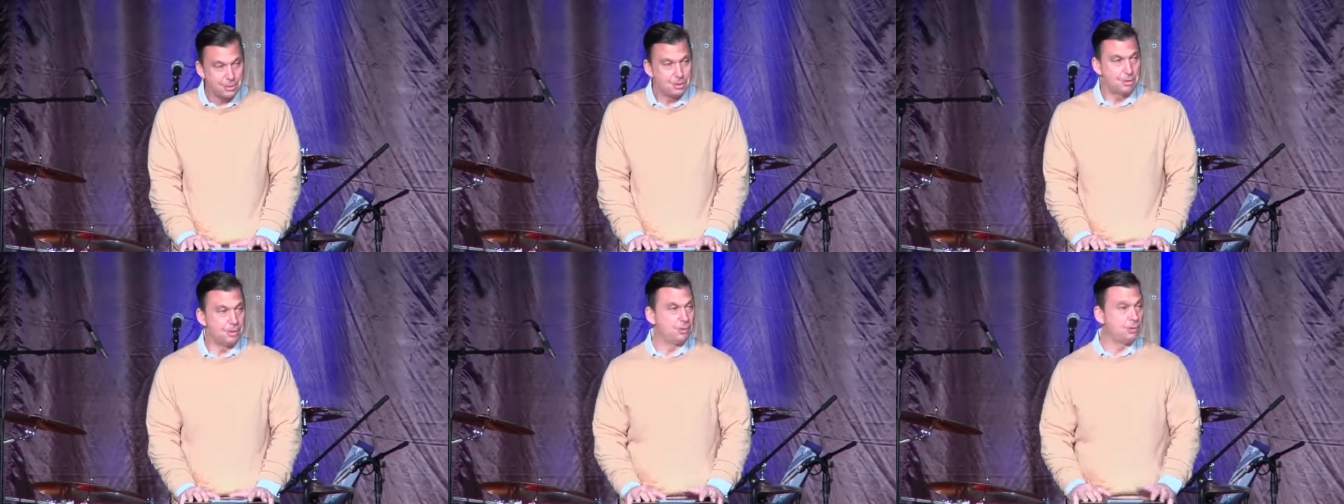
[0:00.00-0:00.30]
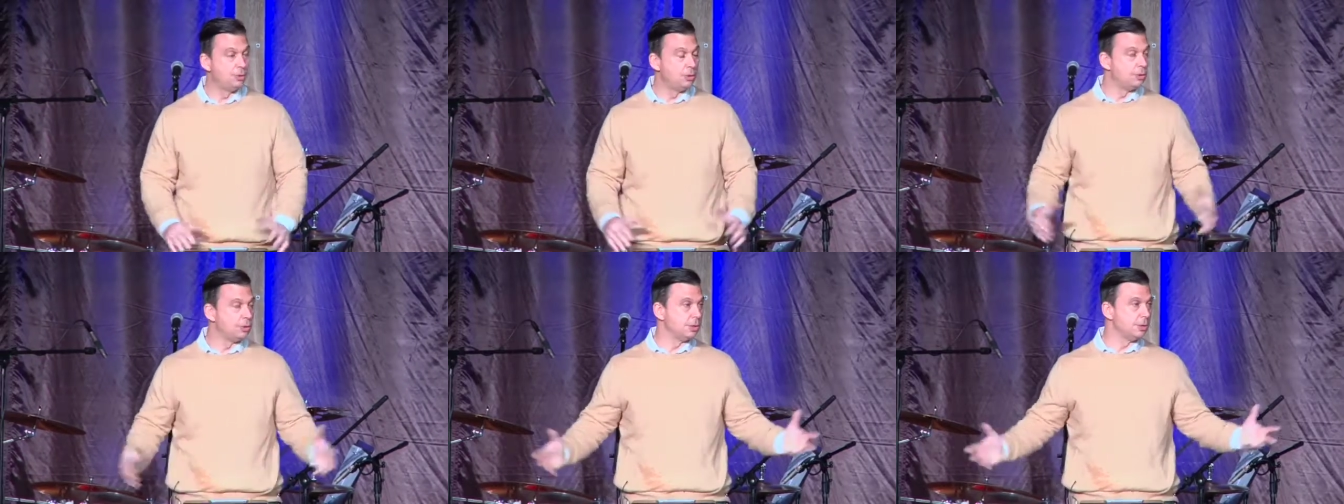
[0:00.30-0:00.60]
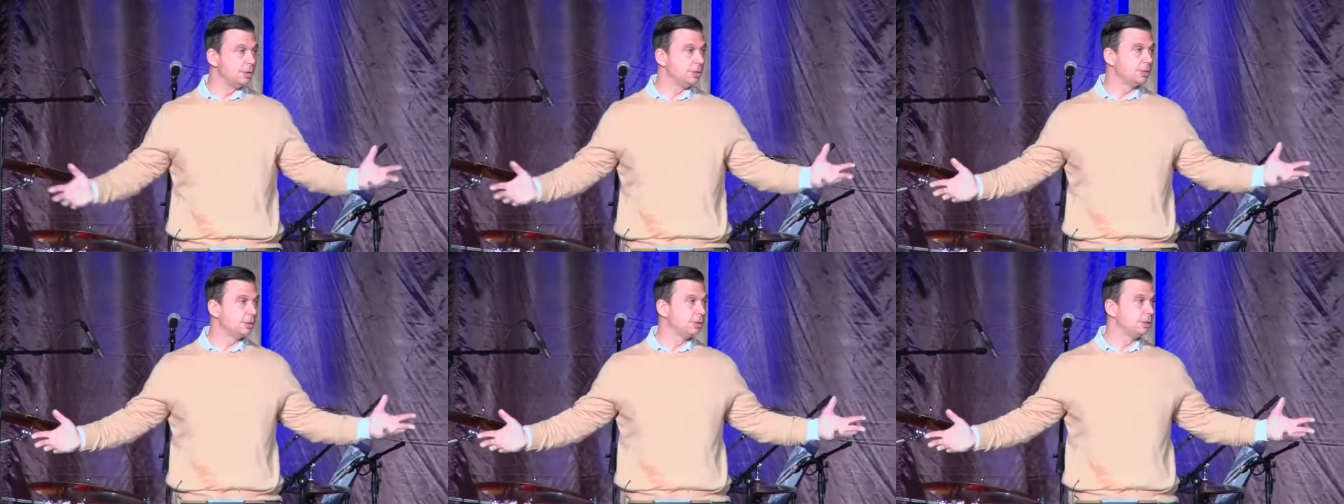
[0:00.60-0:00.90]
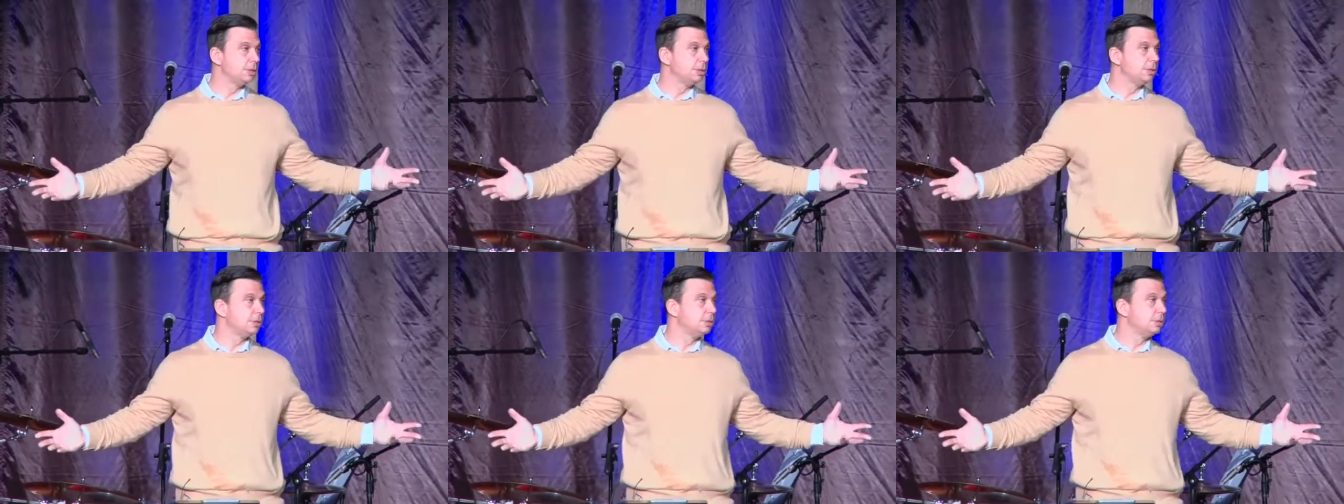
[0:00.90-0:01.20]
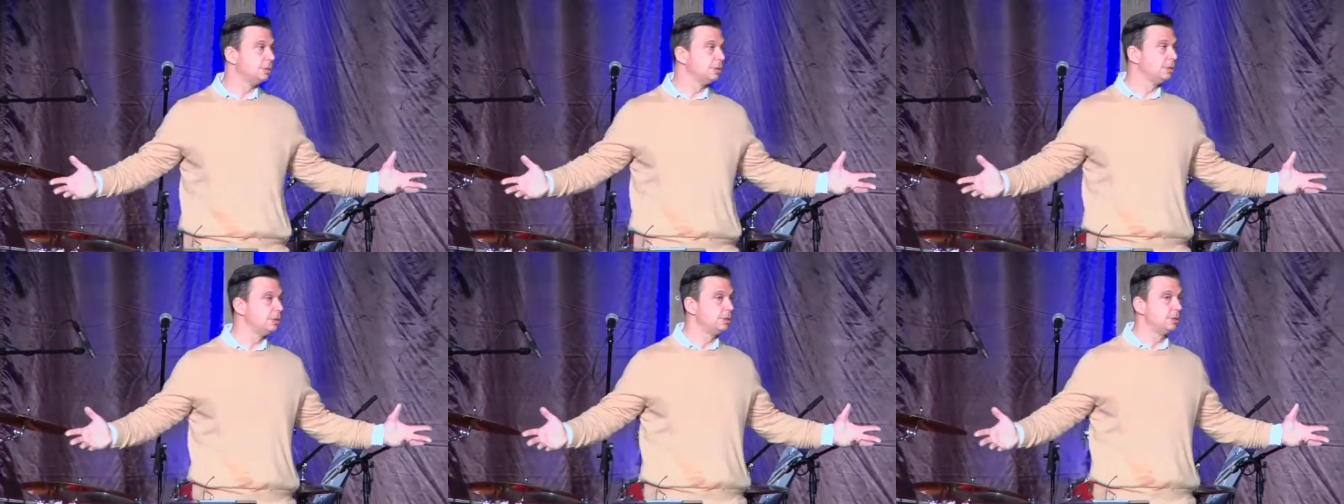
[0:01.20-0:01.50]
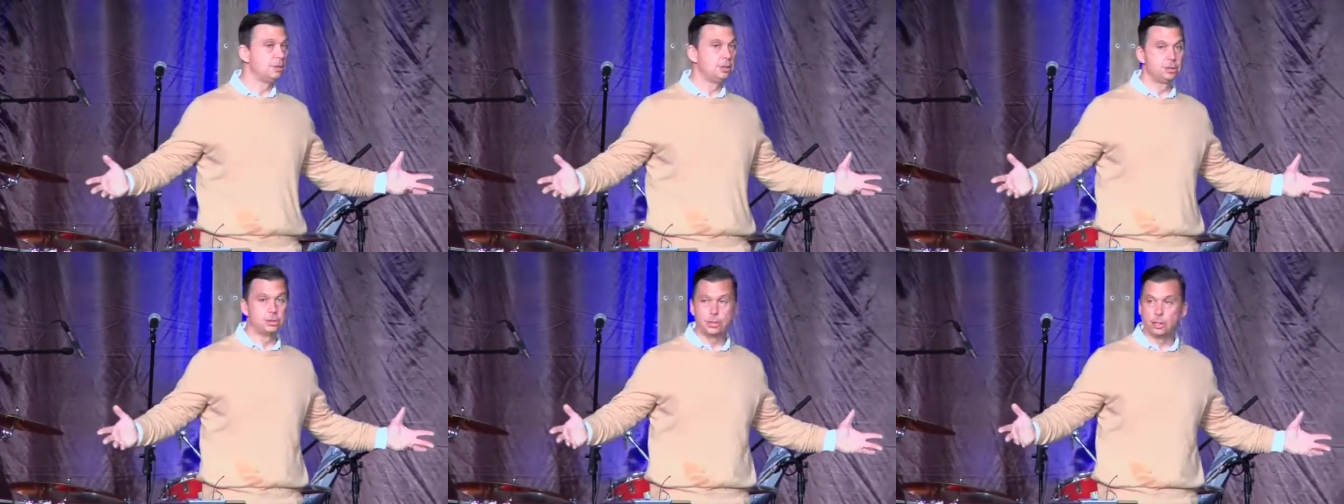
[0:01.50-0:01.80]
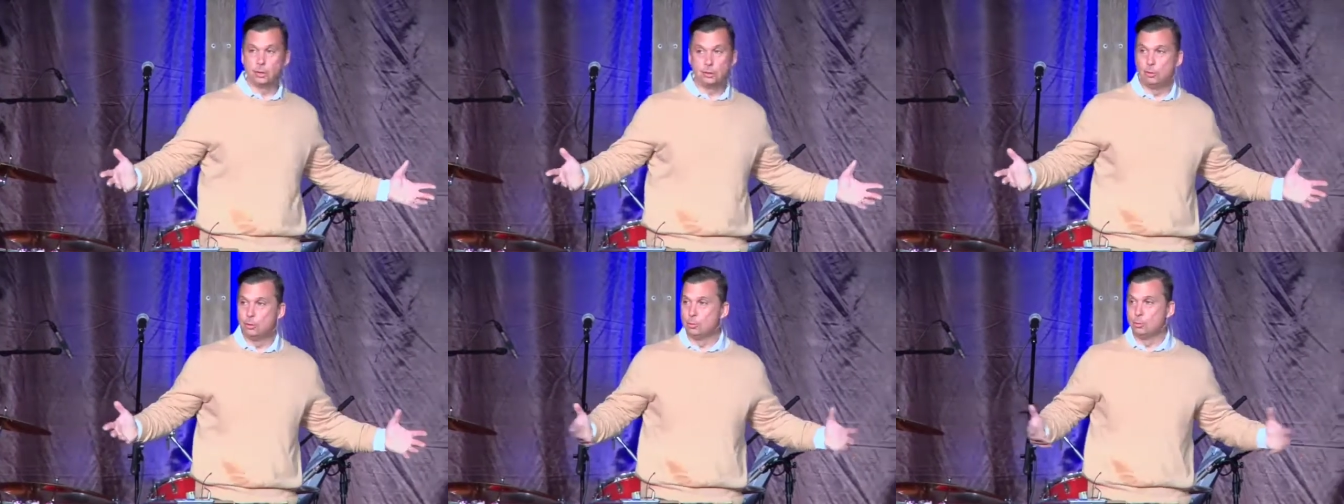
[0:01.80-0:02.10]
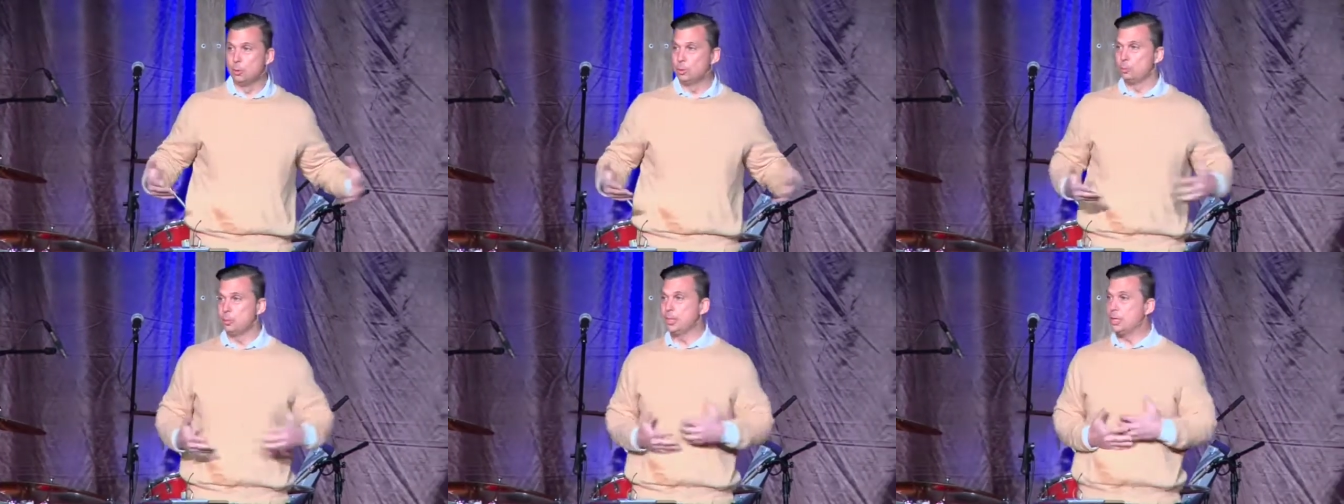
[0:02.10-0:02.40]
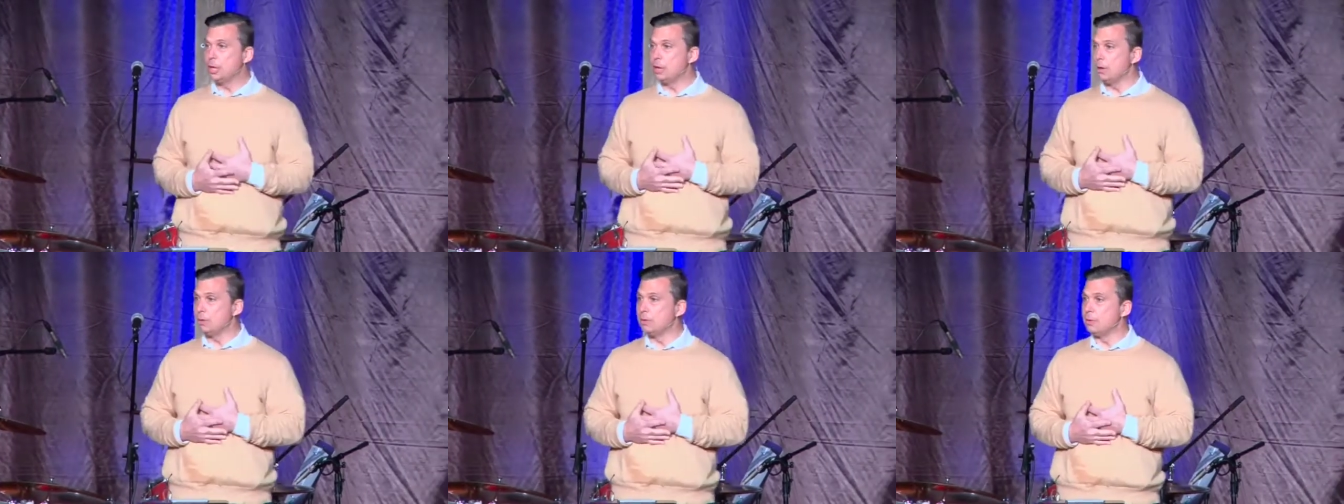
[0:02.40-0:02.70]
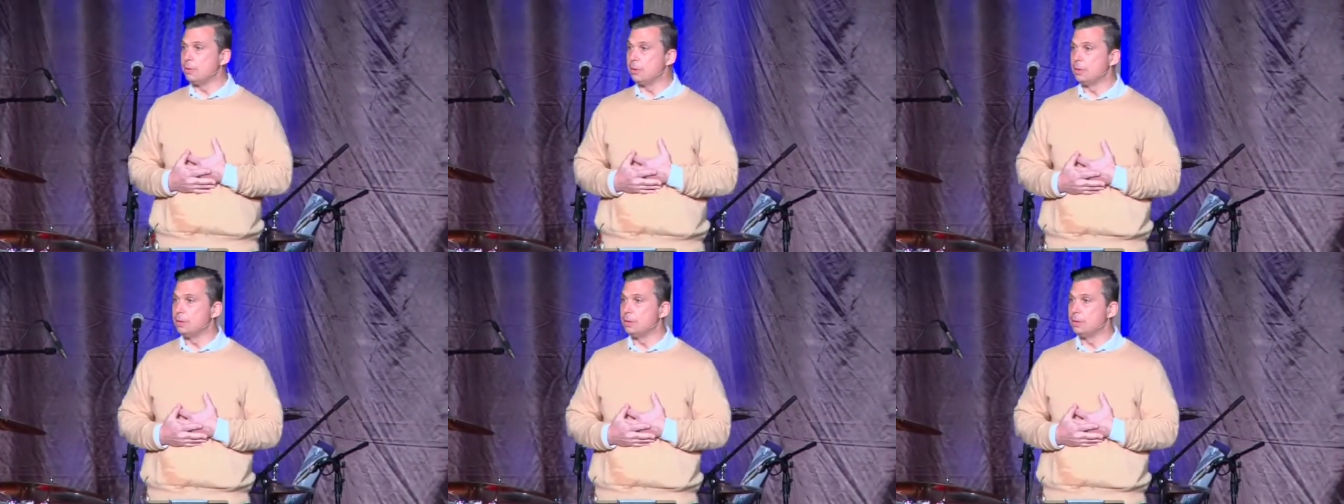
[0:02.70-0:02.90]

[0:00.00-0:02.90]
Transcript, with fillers: Lord, to whom would we go?